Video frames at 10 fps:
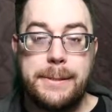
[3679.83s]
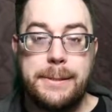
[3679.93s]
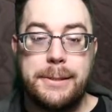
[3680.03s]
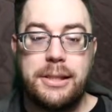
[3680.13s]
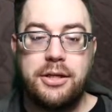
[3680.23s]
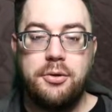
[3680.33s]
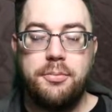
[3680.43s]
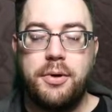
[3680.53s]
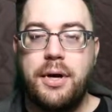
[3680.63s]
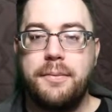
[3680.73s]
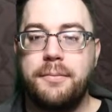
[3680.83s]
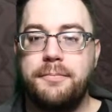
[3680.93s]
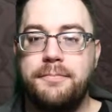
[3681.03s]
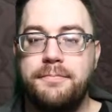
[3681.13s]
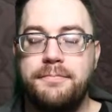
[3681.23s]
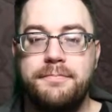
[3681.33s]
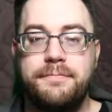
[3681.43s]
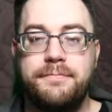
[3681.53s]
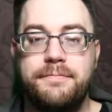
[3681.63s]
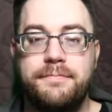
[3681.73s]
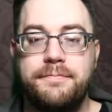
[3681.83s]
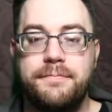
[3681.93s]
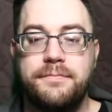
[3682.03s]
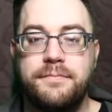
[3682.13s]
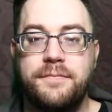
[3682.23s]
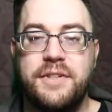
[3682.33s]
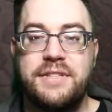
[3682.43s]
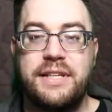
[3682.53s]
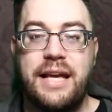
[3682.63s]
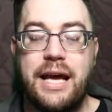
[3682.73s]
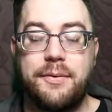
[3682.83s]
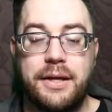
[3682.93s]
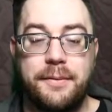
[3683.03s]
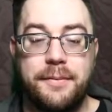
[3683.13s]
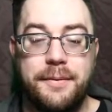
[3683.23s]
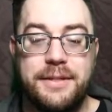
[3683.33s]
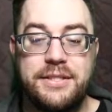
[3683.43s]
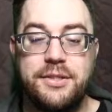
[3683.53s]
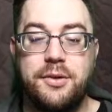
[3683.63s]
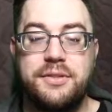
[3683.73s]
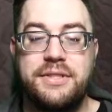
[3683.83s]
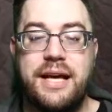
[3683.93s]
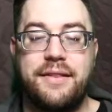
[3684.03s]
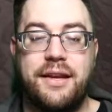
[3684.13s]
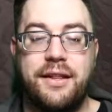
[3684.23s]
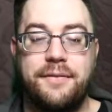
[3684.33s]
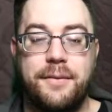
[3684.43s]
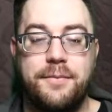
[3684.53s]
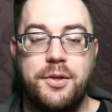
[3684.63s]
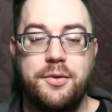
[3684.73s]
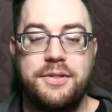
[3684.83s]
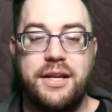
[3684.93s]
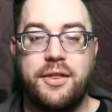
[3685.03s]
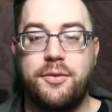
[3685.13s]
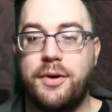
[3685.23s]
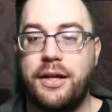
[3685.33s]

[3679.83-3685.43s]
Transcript: No problem. This is a Gadwick. I'm going to be so sad that I left up 2 instead of 3.